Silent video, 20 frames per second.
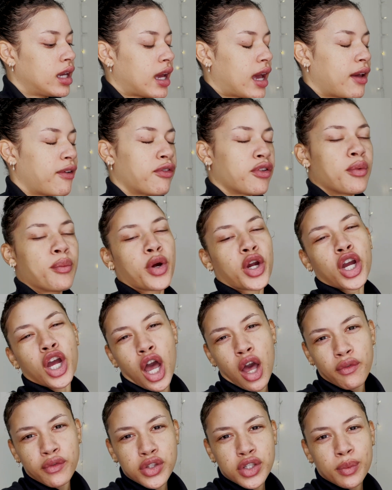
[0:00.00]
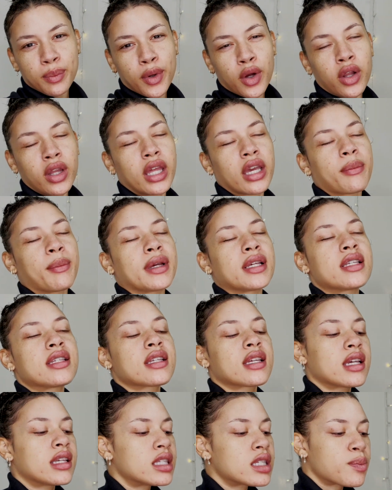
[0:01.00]
I feel more comfortable, like my
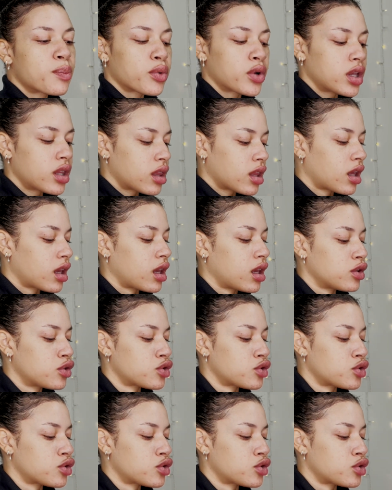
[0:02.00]
skin's breathing.